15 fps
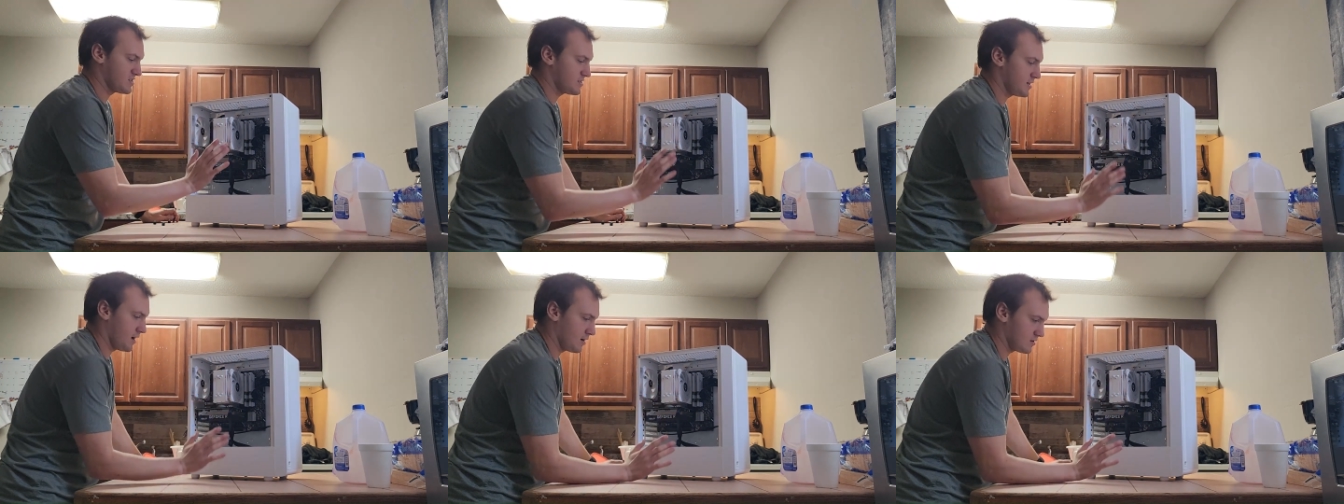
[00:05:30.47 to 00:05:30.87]

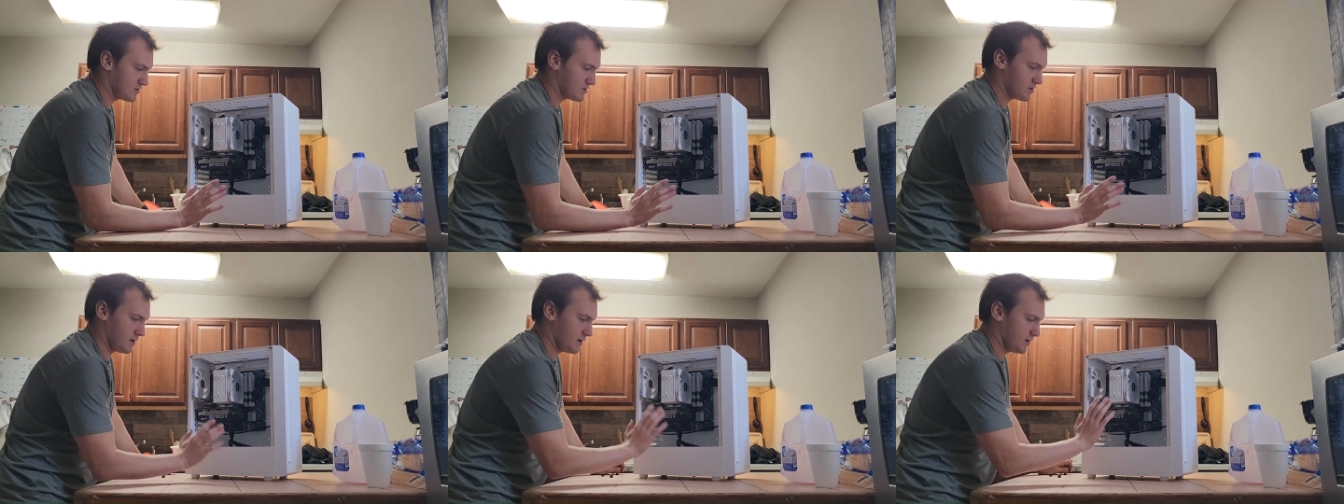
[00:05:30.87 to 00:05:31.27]
Now
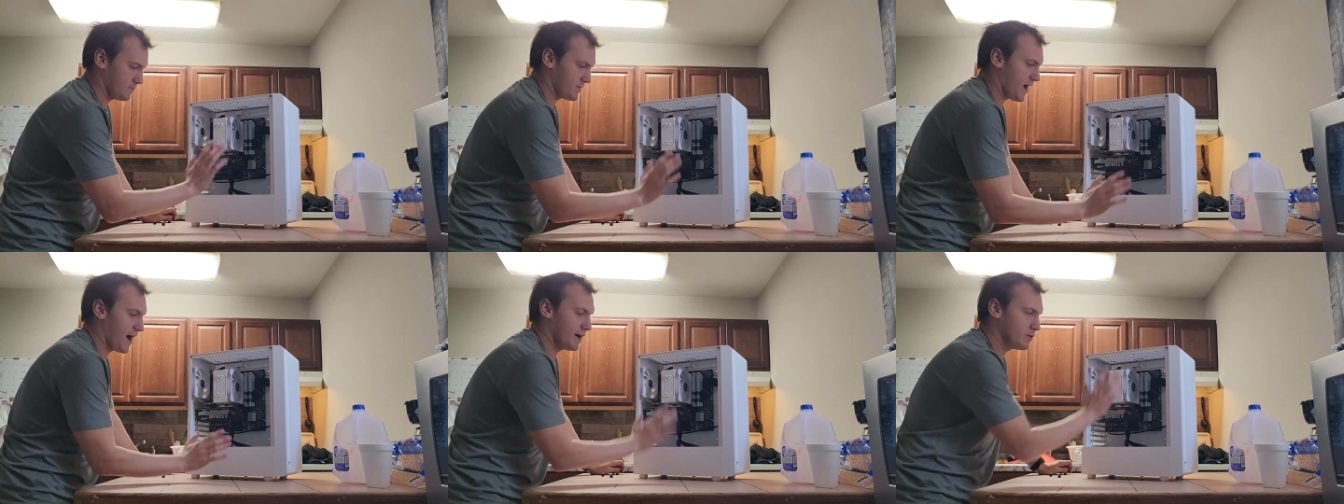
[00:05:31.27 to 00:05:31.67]

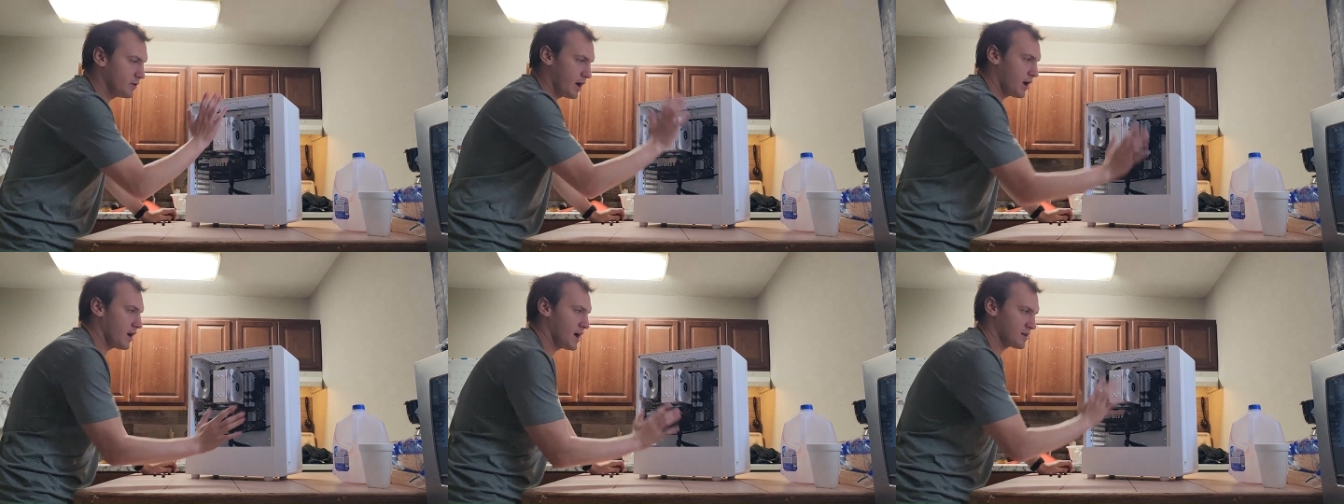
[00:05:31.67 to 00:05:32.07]
I do
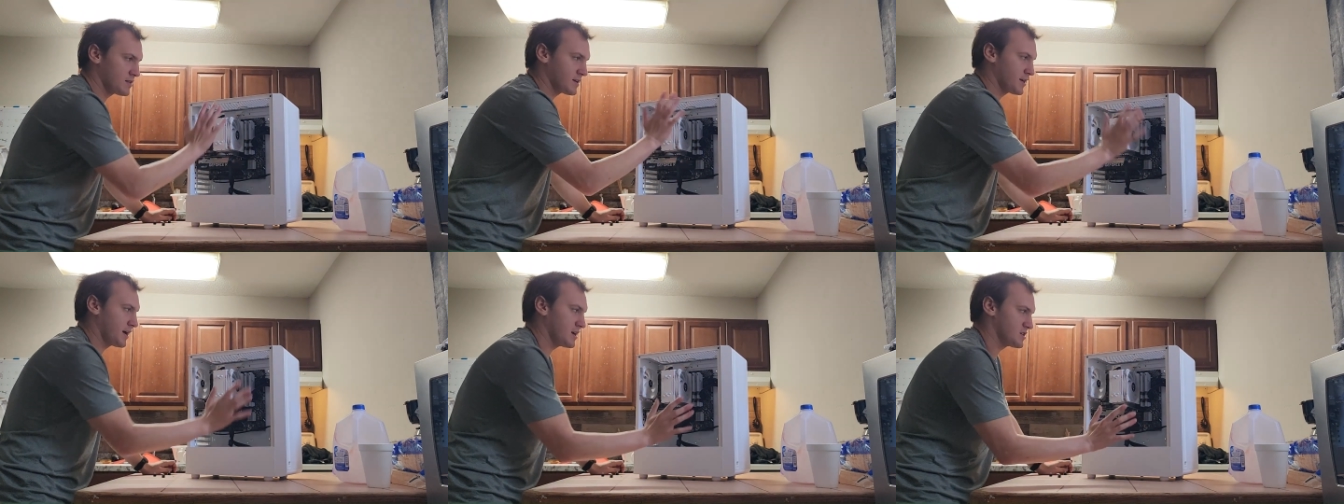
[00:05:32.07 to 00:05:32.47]
not like
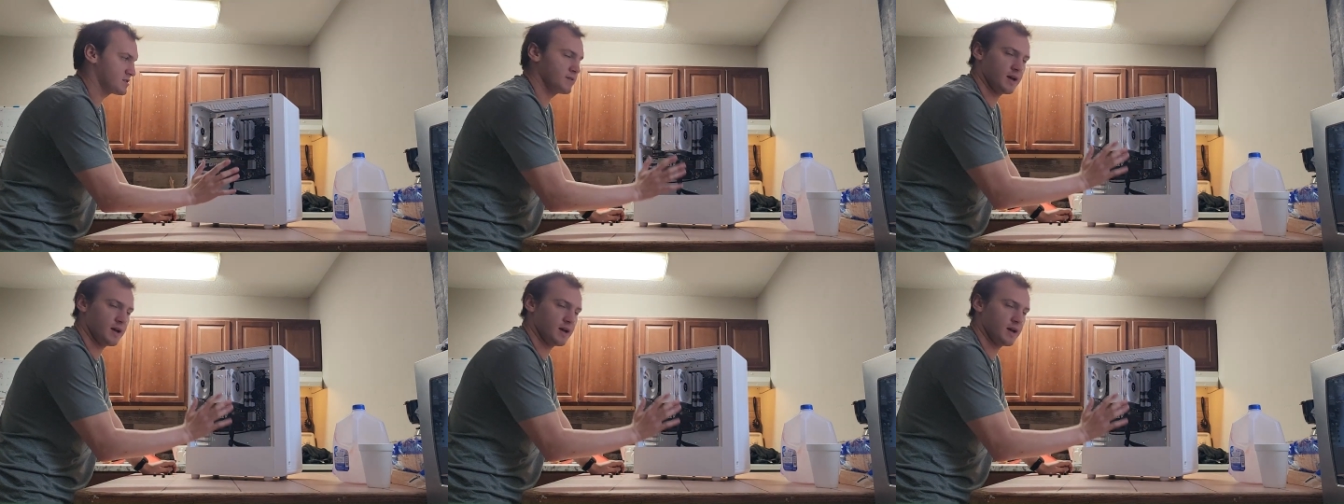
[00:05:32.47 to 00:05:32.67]
the case.